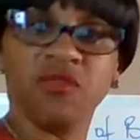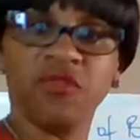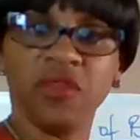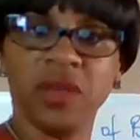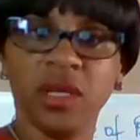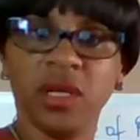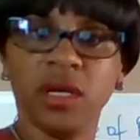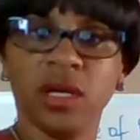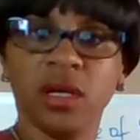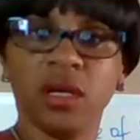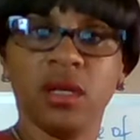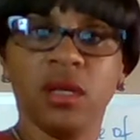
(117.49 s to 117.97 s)

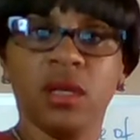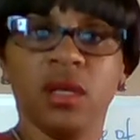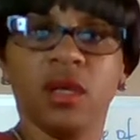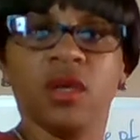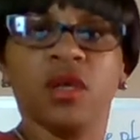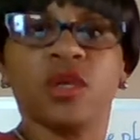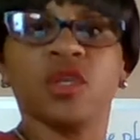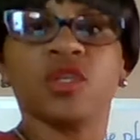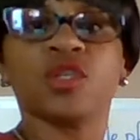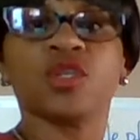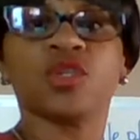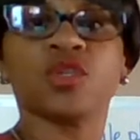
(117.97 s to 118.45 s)
figure.
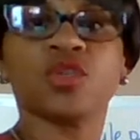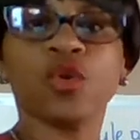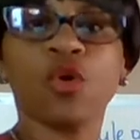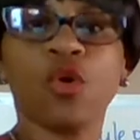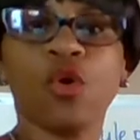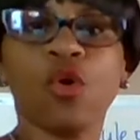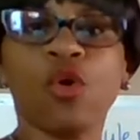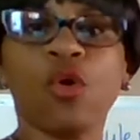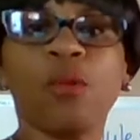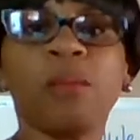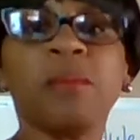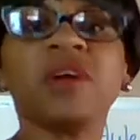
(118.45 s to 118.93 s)

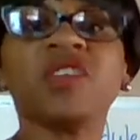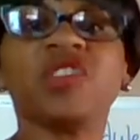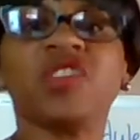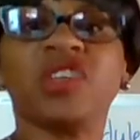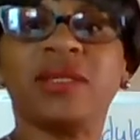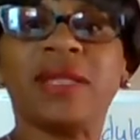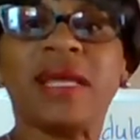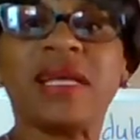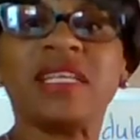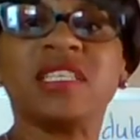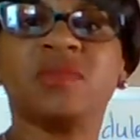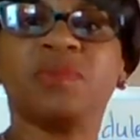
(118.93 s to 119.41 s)
So
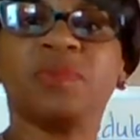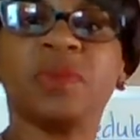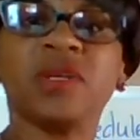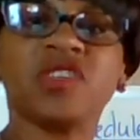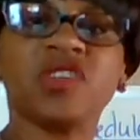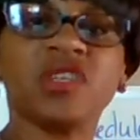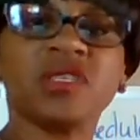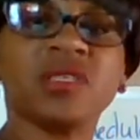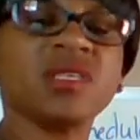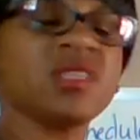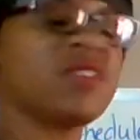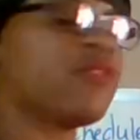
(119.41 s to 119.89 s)
merchandise
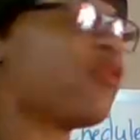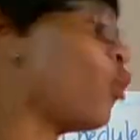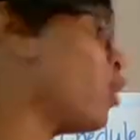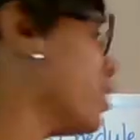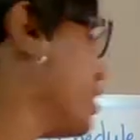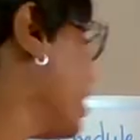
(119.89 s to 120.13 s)
purchases for